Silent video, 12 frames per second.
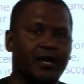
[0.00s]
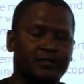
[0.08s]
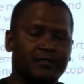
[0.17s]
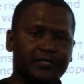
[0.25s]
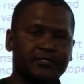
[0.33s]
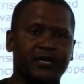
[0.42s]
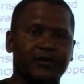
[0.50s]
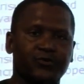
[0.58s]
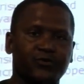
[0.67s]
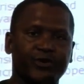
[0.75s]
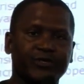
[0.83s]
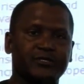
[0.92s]
At that time,
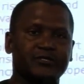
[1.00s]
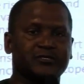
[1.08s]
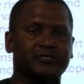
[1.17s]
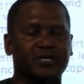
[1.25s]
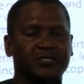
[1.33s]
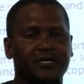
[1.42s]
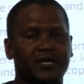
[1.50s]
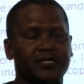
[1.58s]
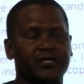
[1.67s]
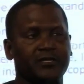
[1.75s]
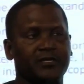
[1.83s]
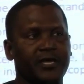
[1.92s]
we went into
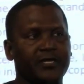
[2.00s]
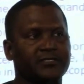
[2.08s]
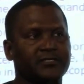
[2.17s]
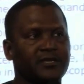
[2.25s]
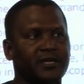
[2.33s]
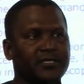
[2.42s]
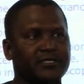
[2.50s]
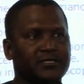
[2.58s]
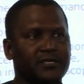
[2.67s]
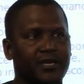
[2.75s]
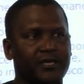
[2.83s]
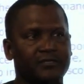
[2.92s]
textile in
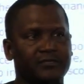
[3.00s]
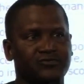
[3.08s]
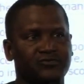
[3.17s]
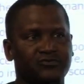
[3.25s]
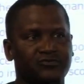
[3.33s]
1989 to